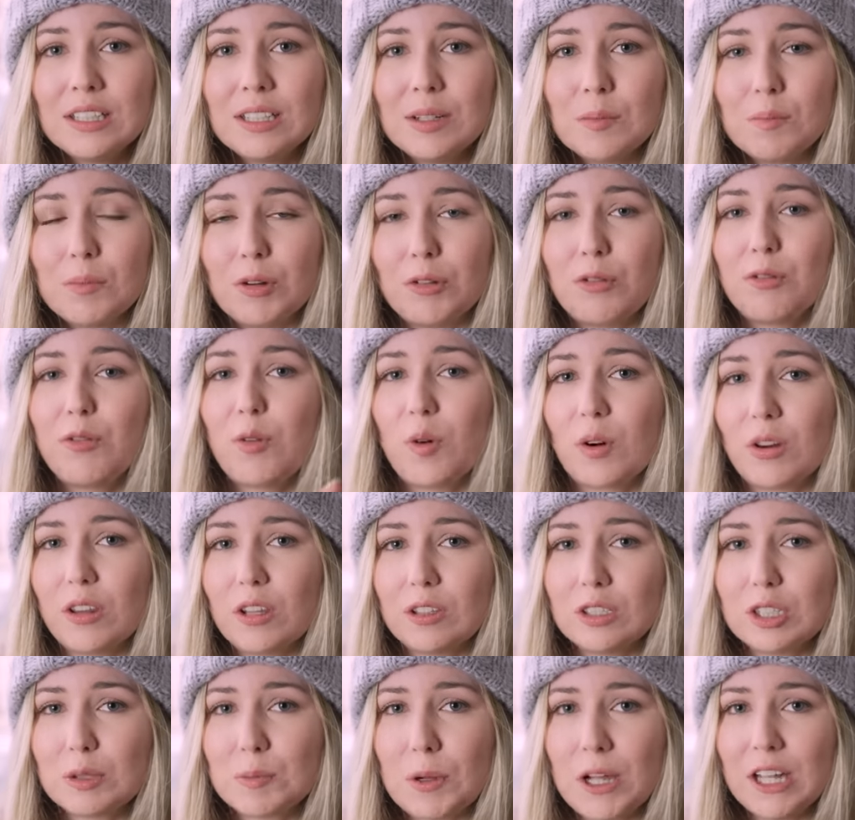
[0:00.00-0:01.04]
before
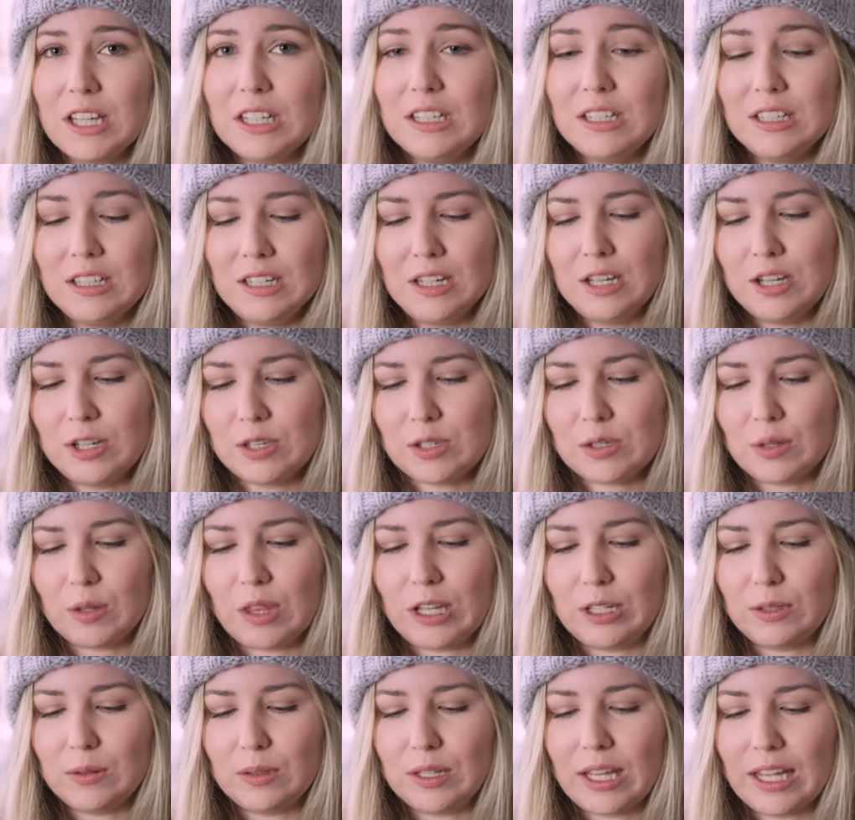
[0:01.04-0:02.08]
they're spun, so
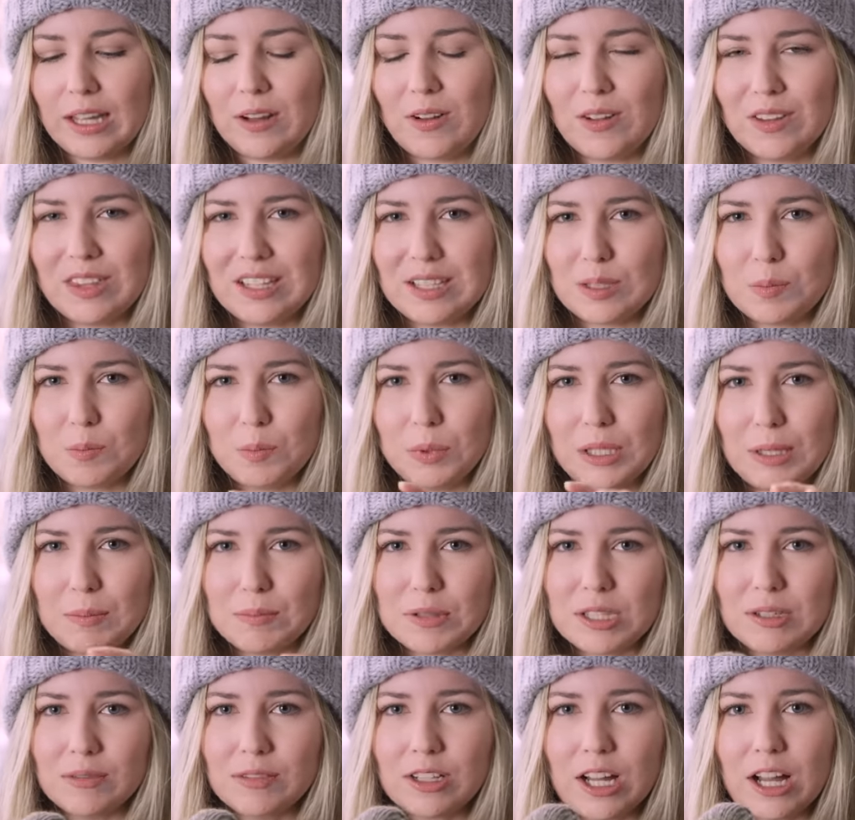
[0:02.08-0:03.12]
that you get all these
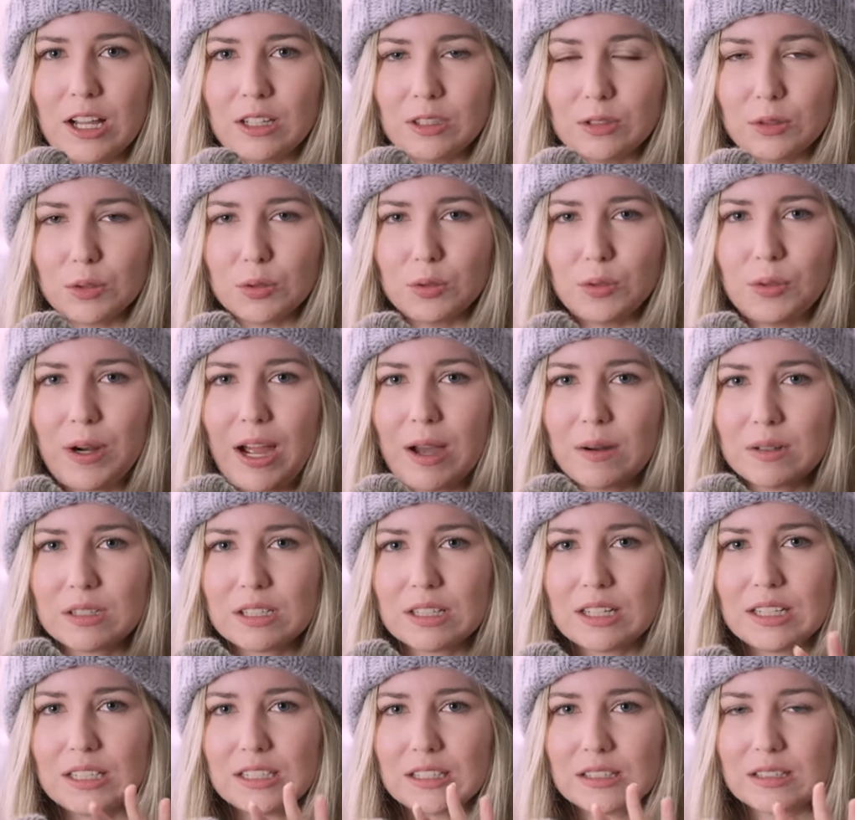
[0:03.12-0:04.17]
blips of color throughout,
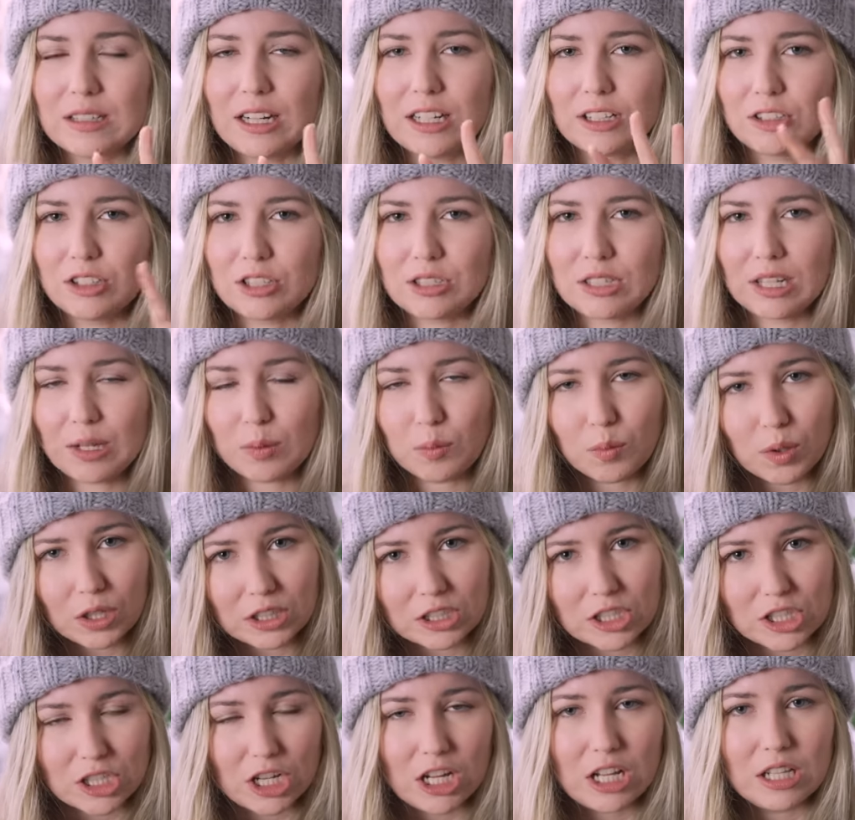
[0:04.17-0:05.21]
and it's not just like one
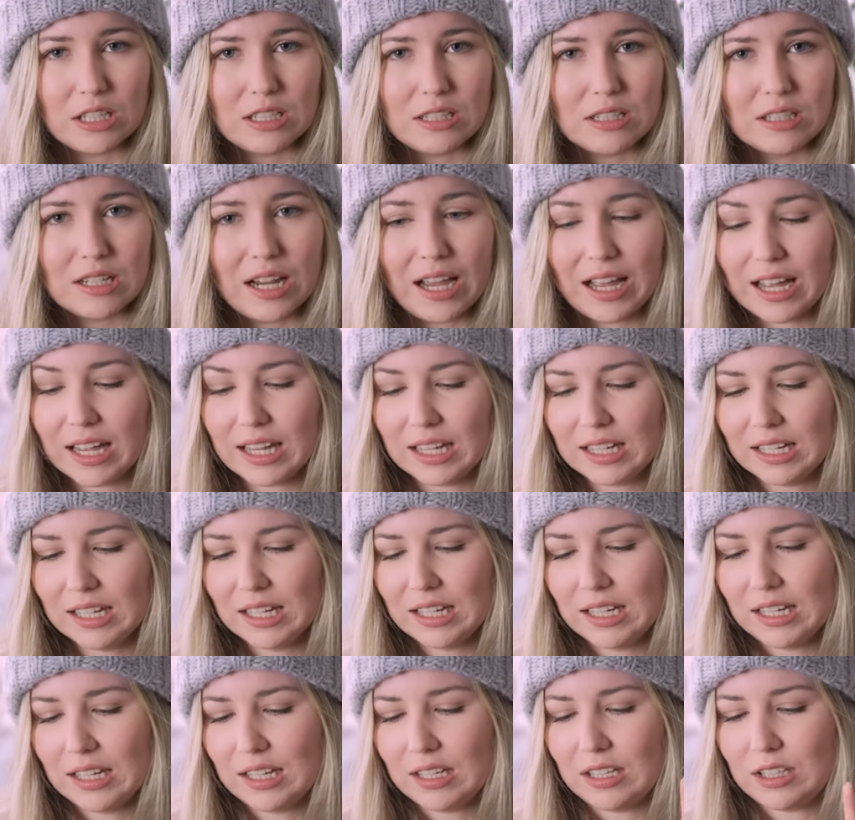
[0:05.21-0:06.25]
solid dye.
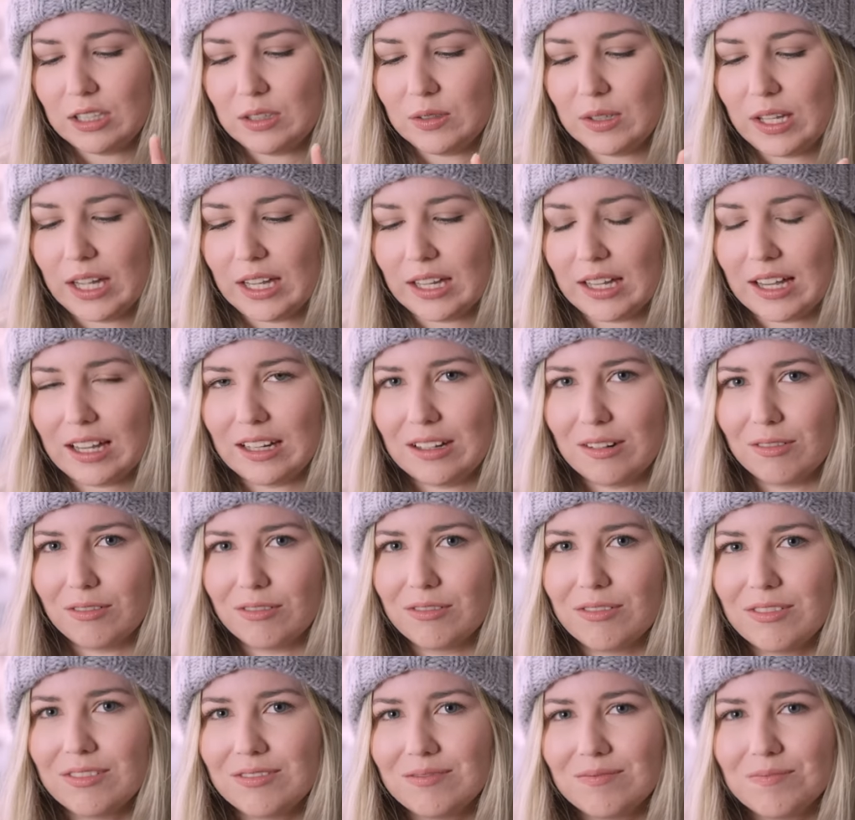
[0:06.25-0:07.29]
You get kind of
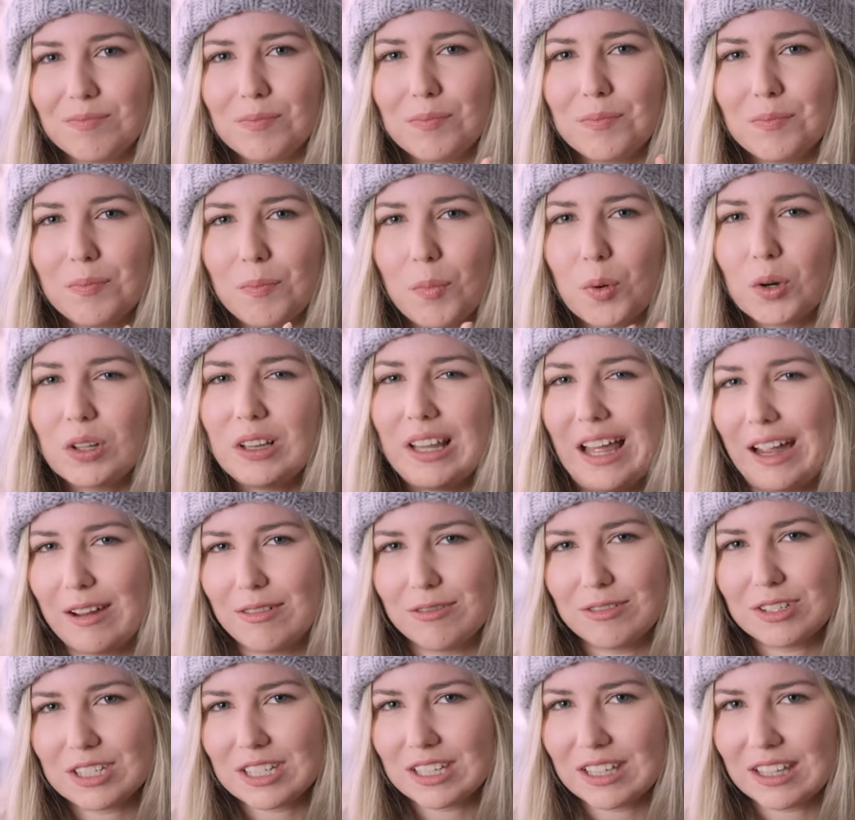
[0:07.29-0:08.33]
more
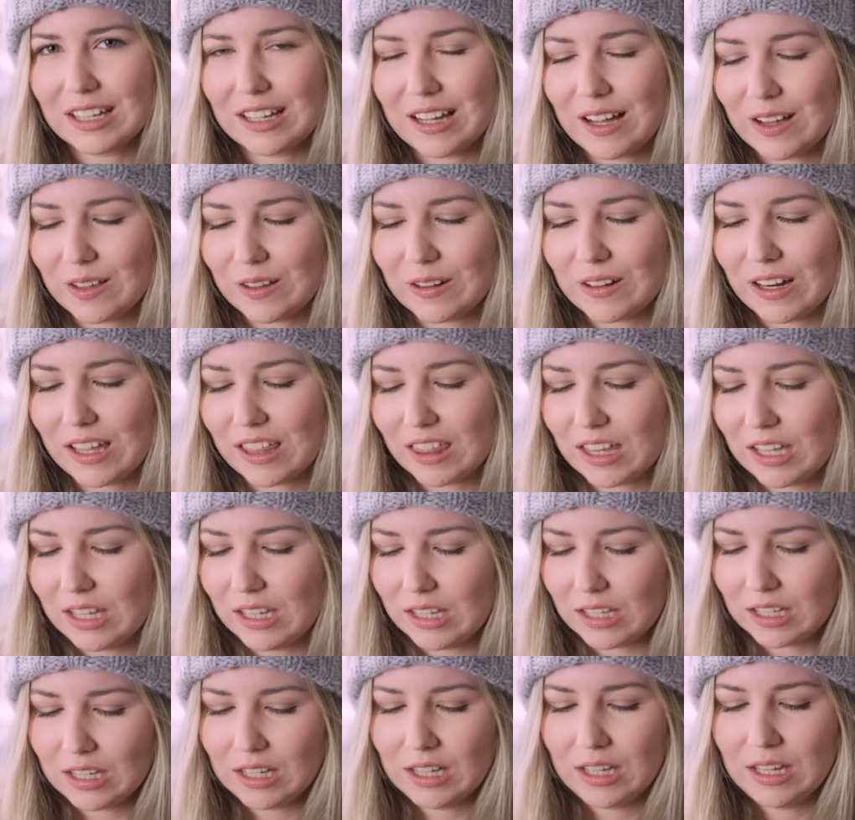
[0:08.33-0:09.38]
life to the color, I
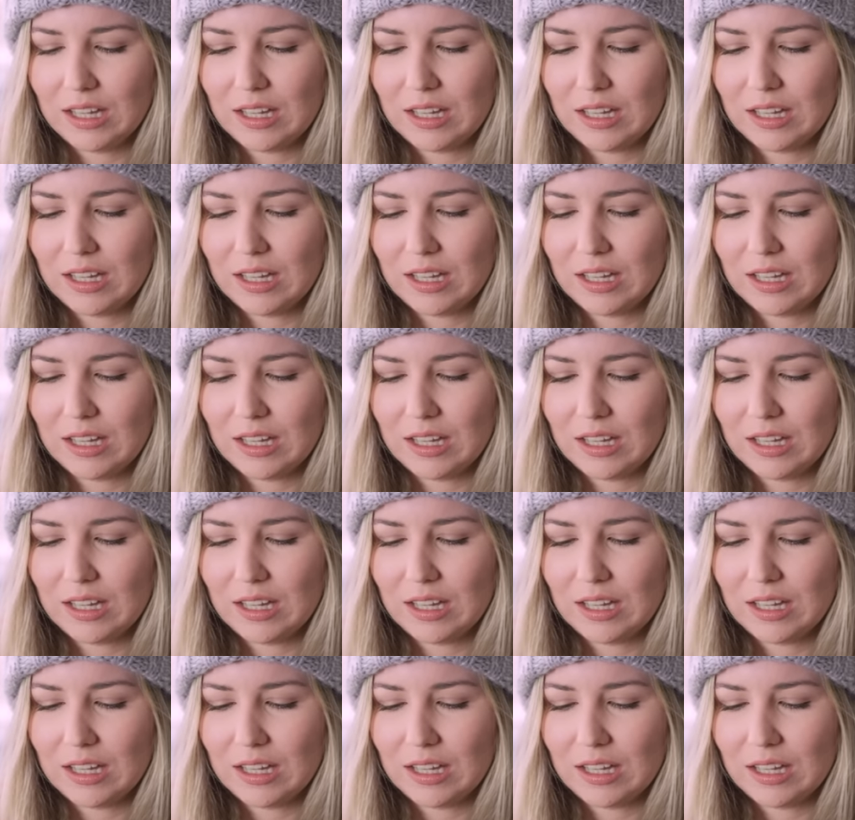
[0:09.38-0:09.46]
think.